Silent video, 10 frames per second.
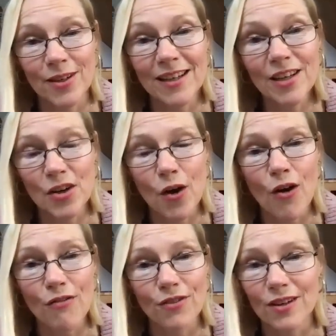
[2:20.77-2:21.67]
I can
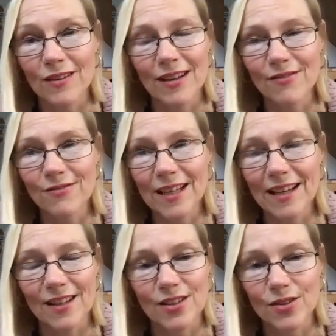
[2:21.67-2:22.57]
often
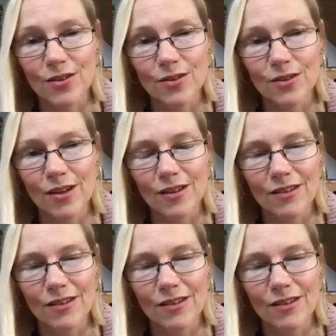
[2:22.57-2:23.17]
get to